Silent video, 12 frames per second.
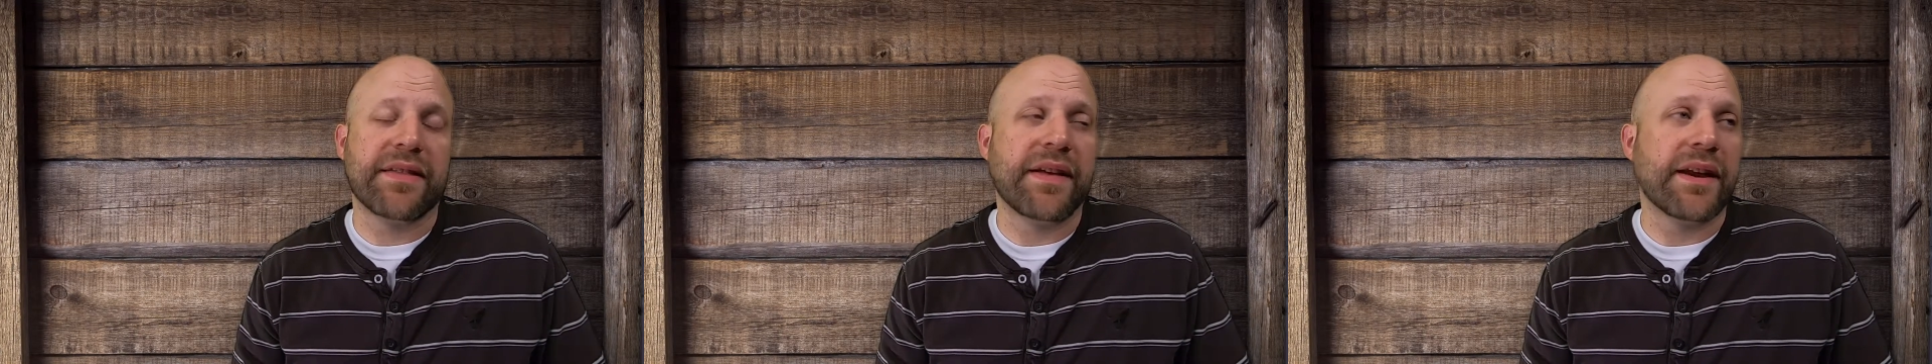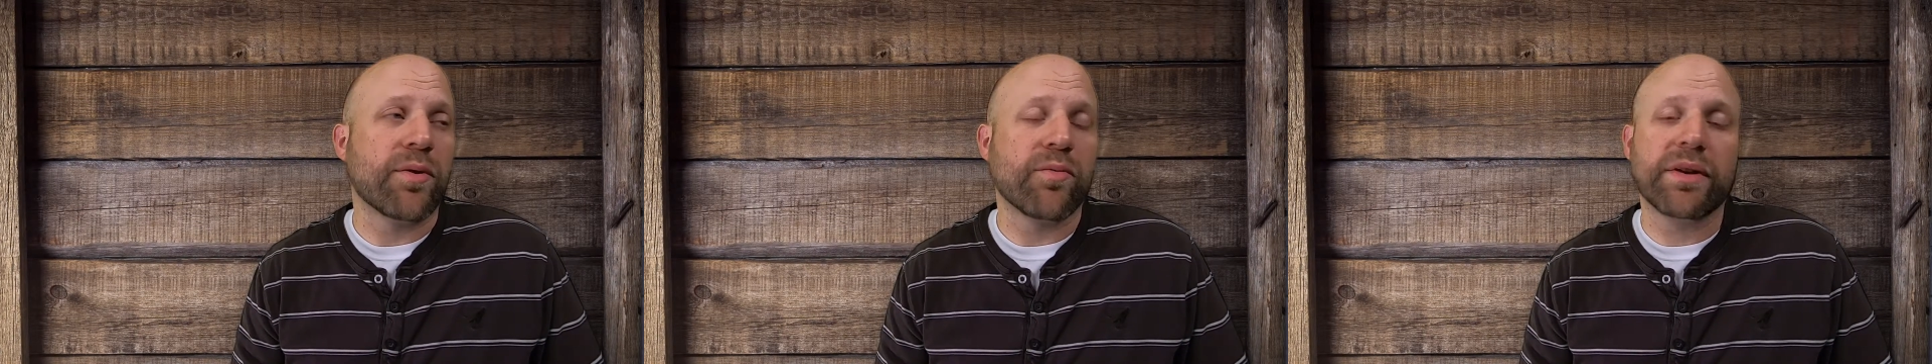They
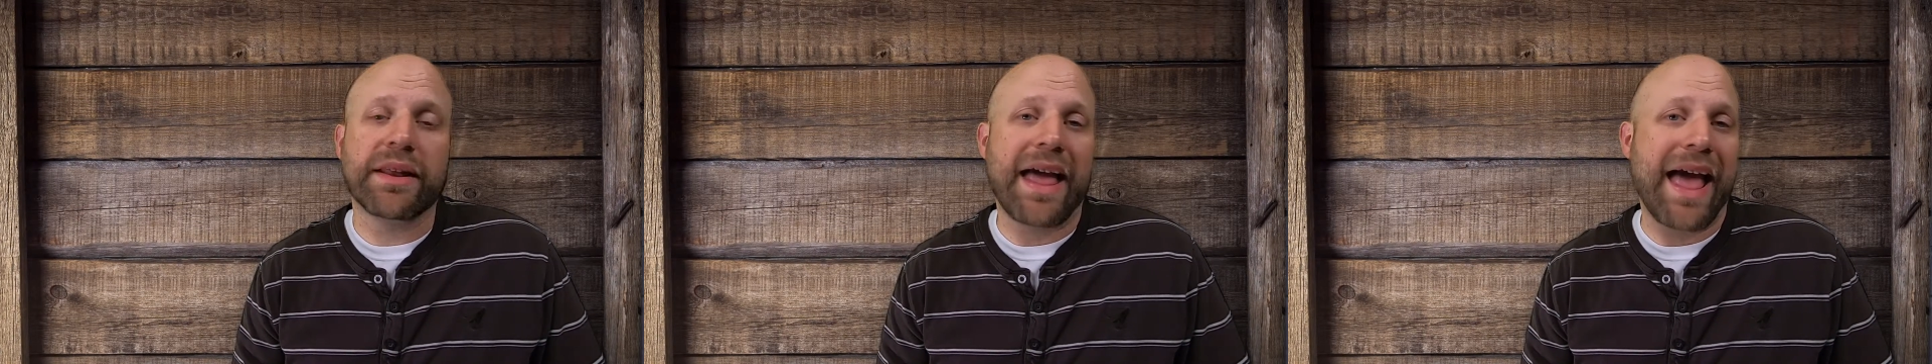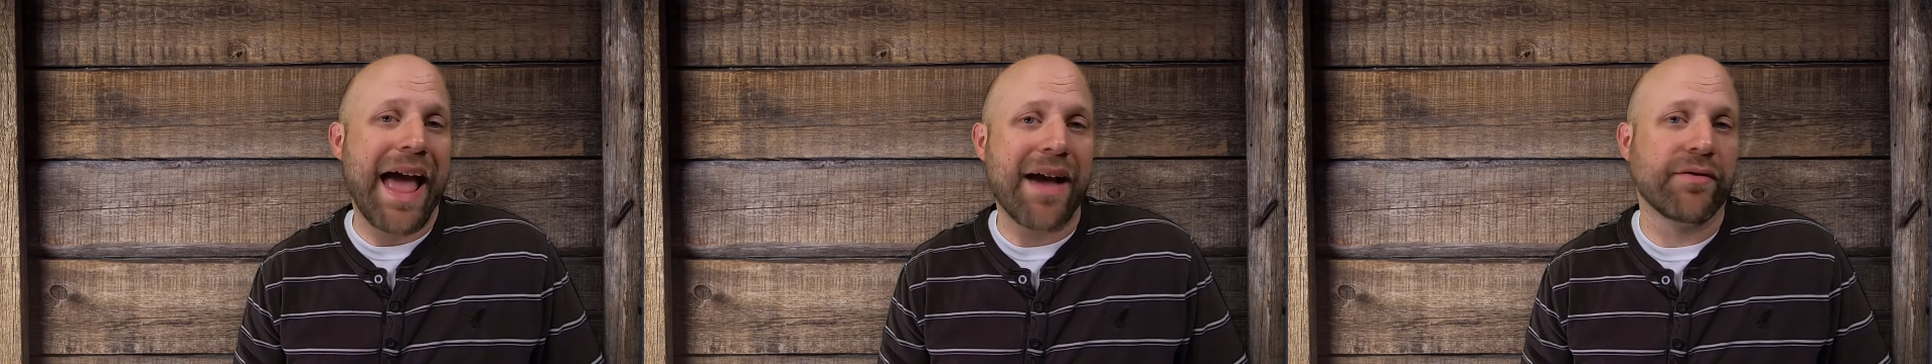don't really
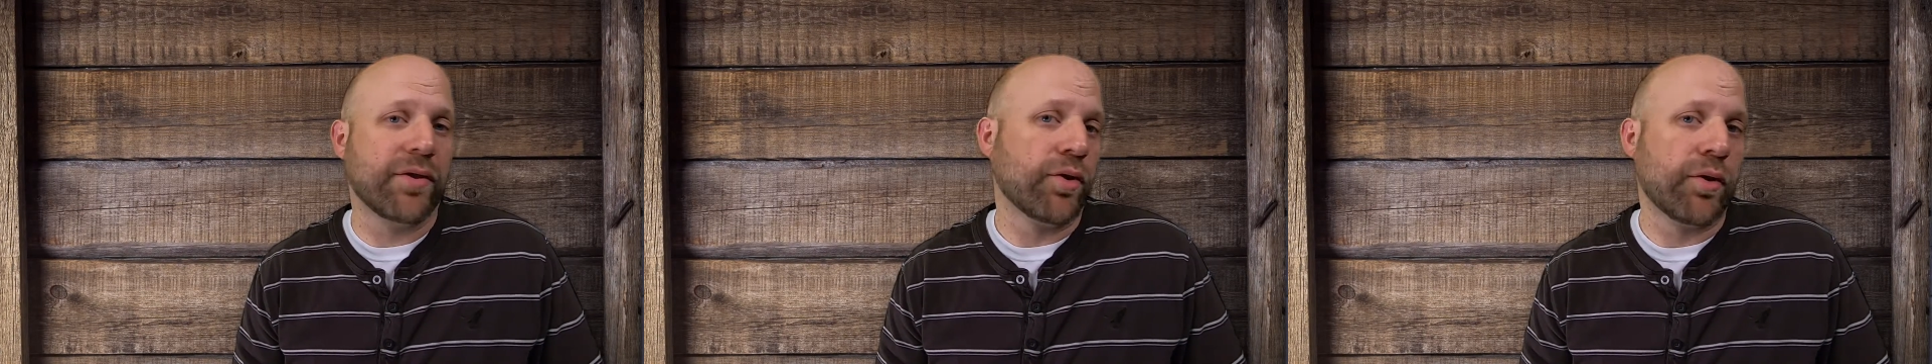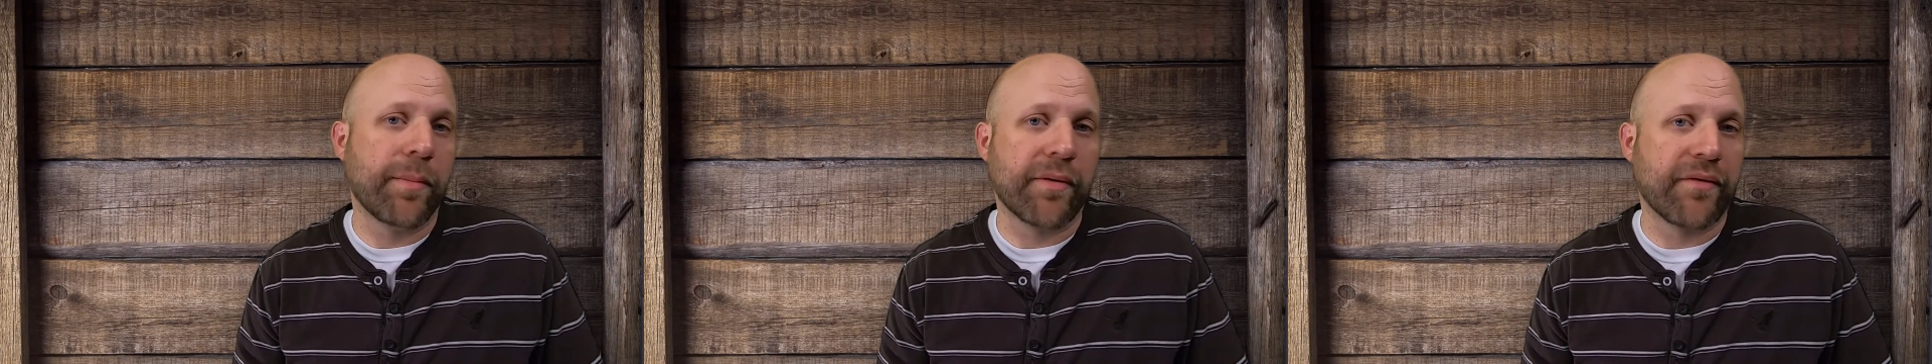have
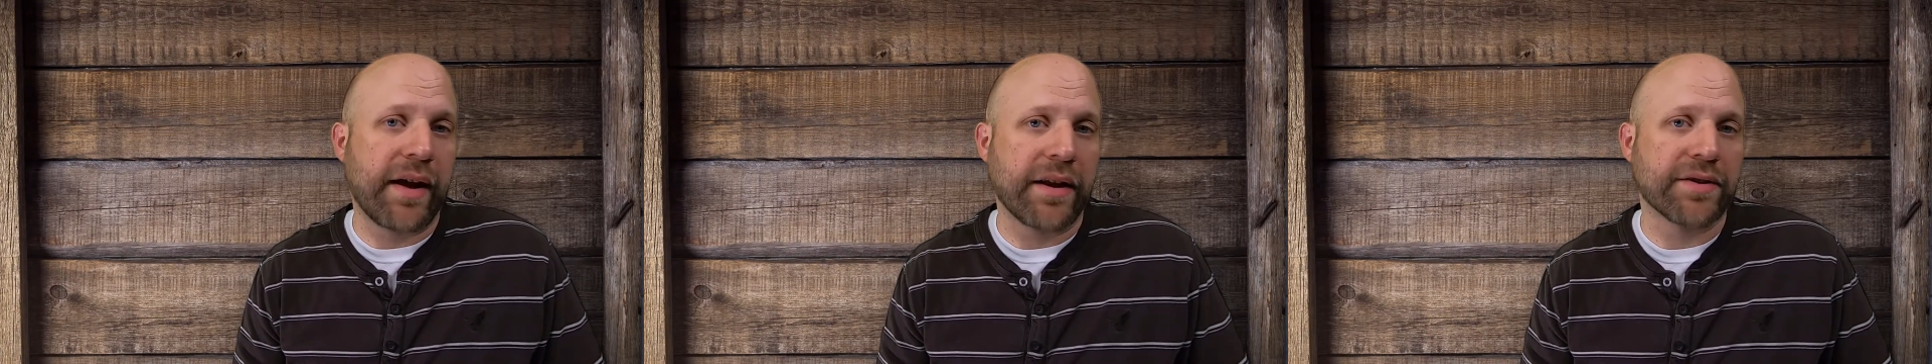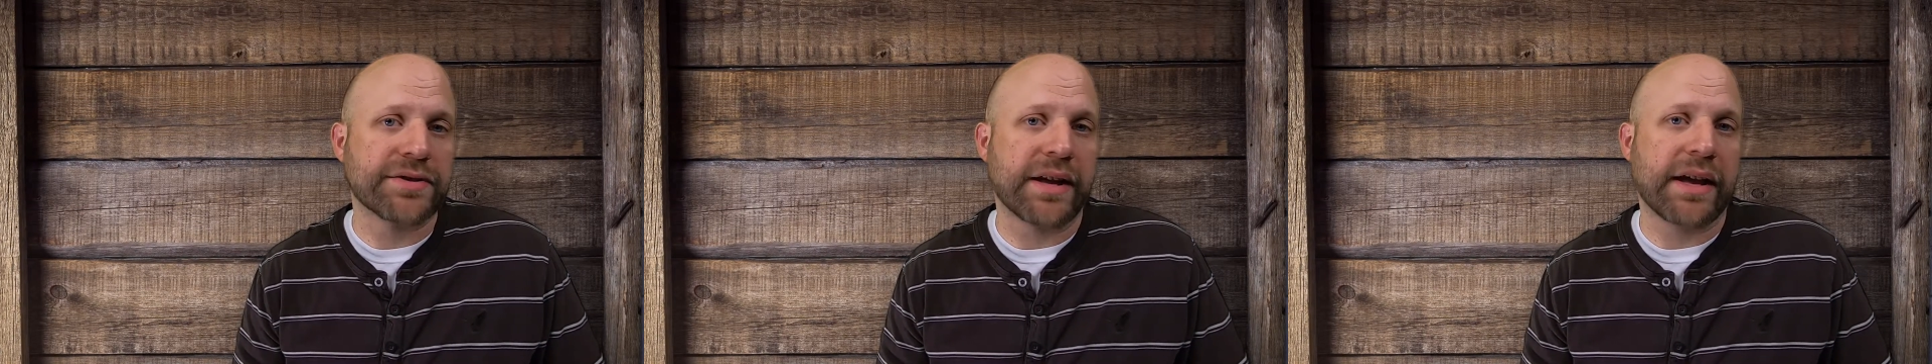local
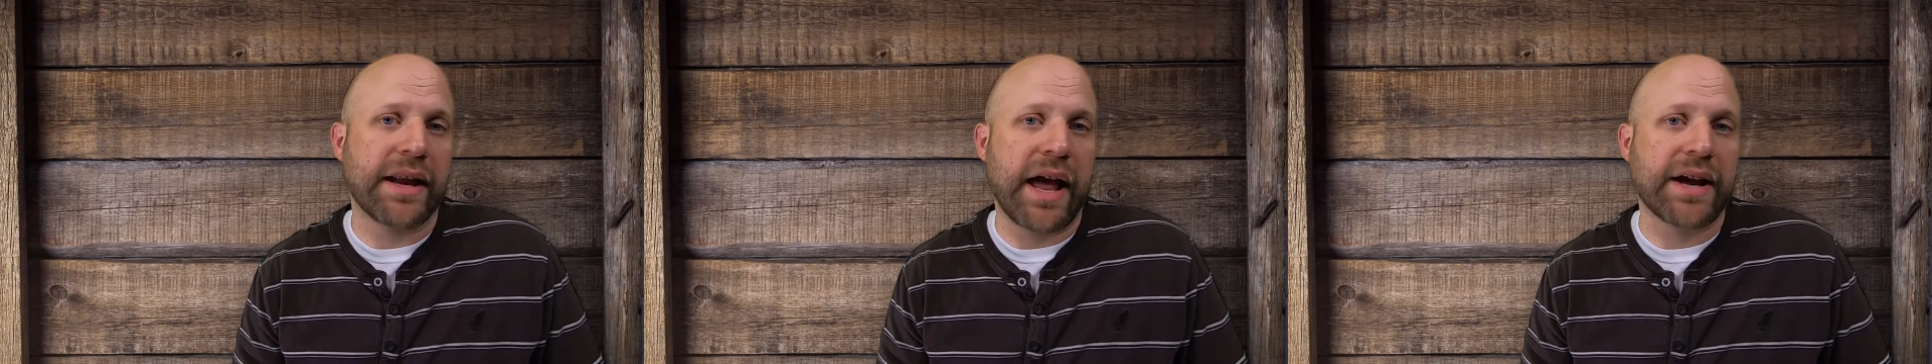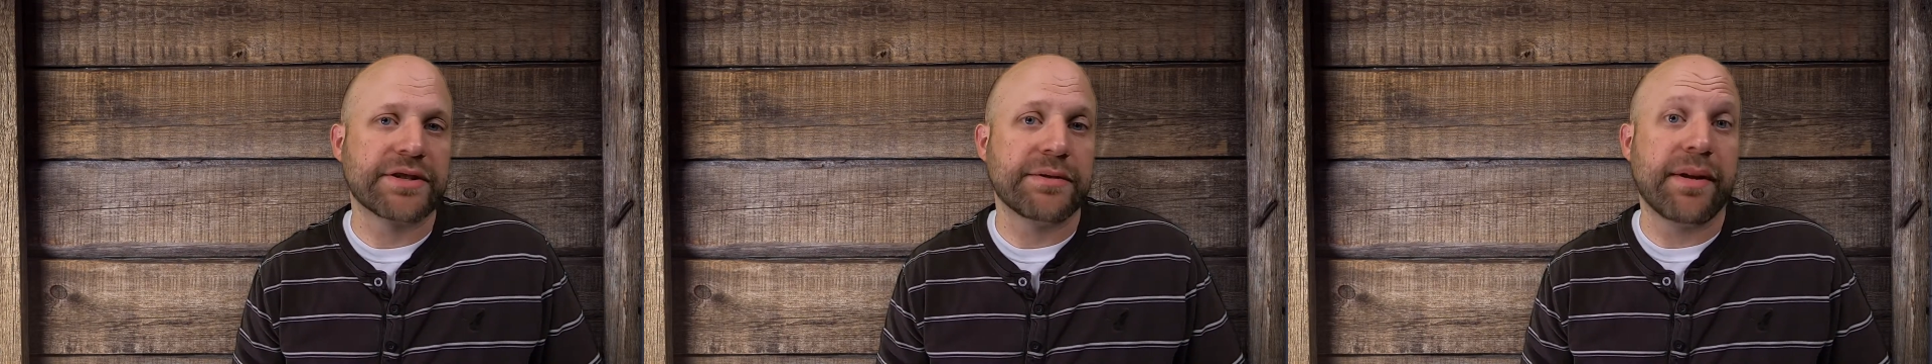providers that can
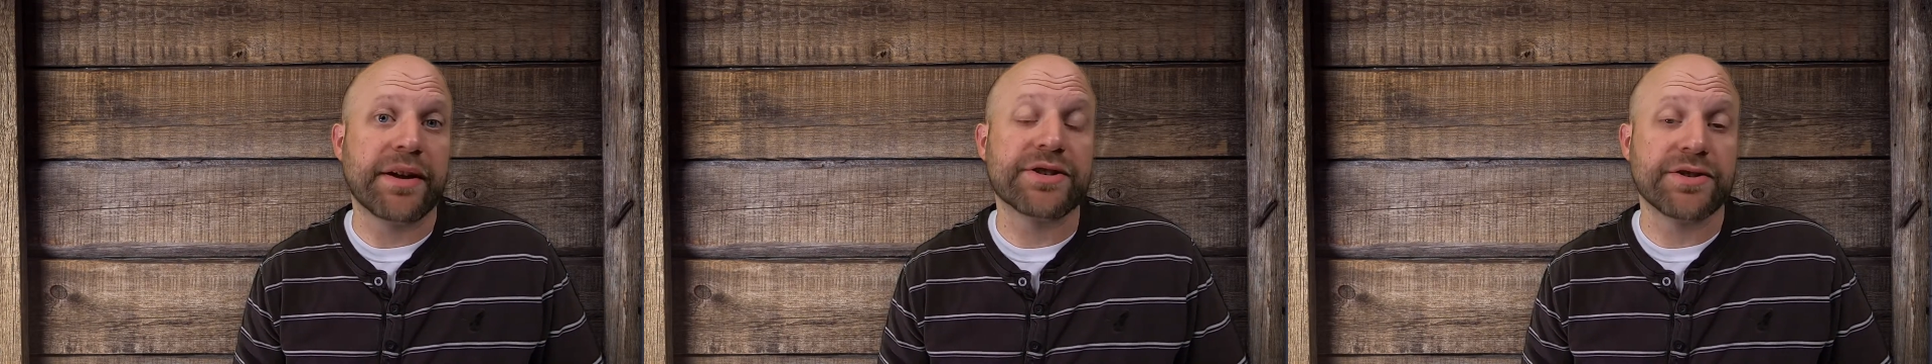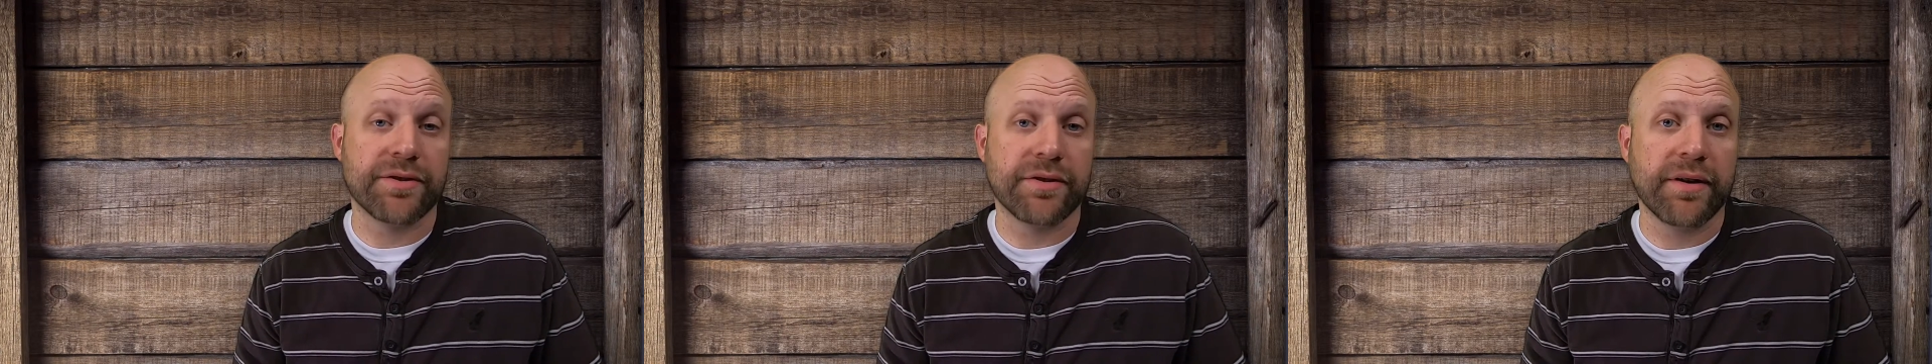actually make
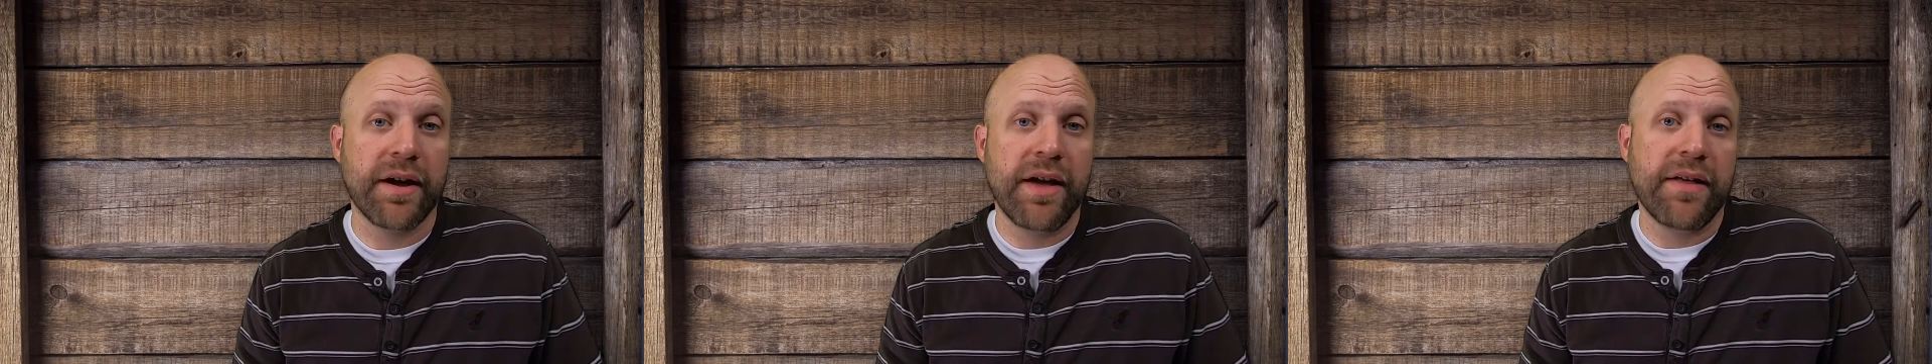sure